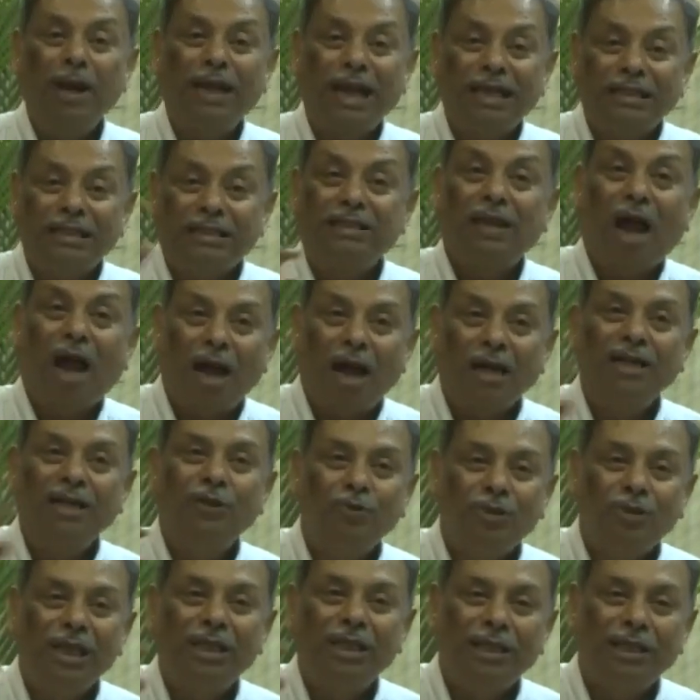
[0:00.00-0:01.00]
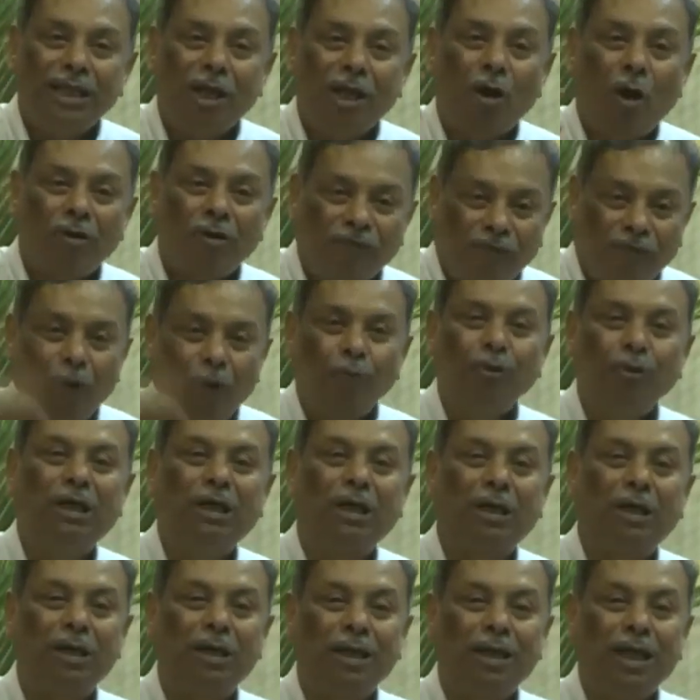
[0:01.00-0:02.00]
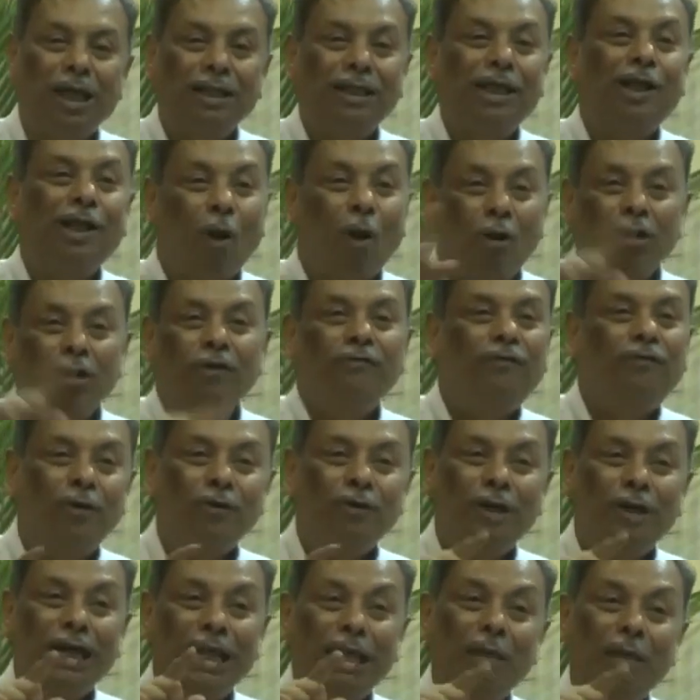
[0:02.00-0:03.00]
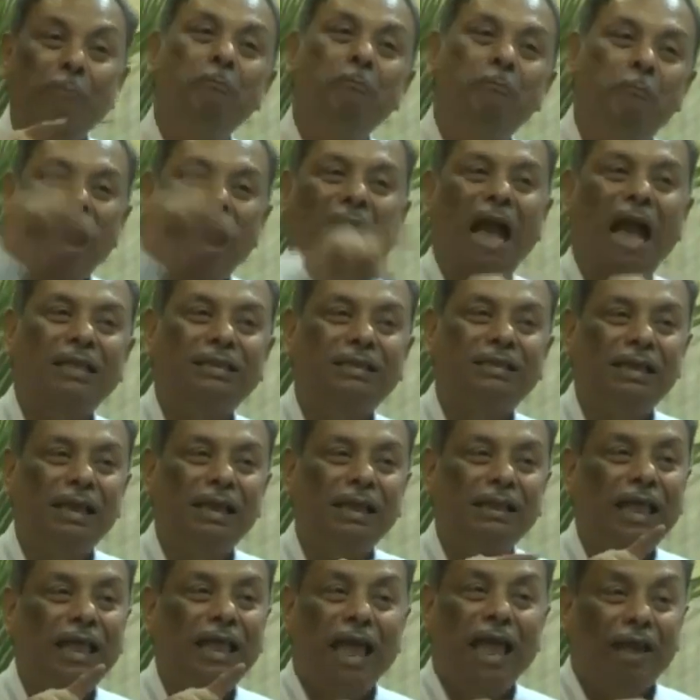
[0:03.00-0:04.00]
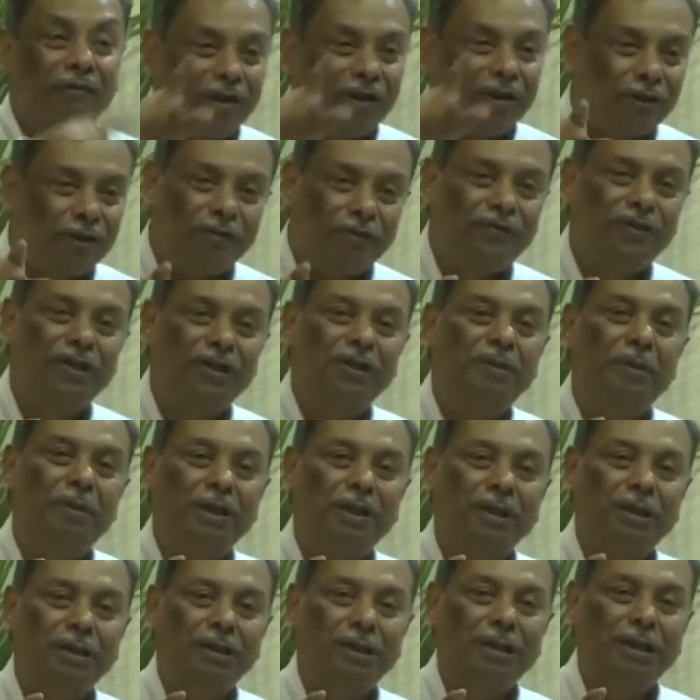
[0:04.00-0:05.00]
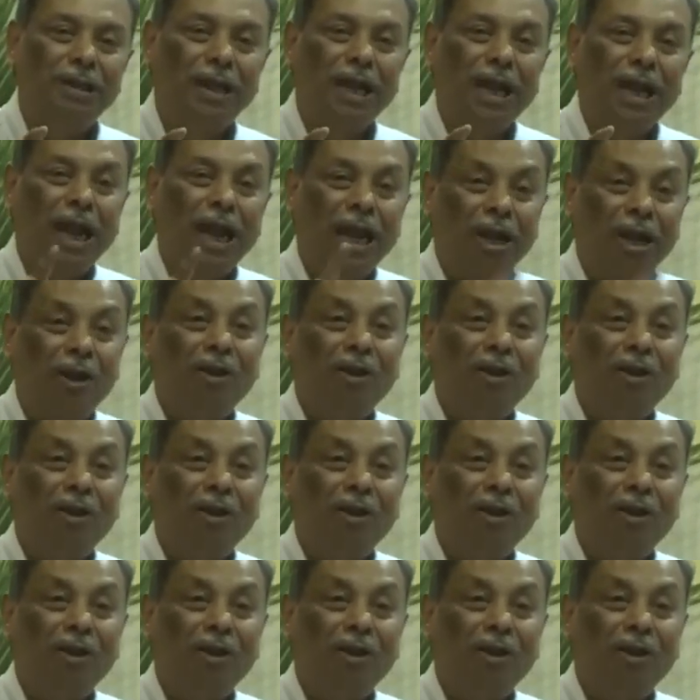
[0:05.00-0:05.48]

But the moment I start using the confounder, the confounder impacts the effect of treatment.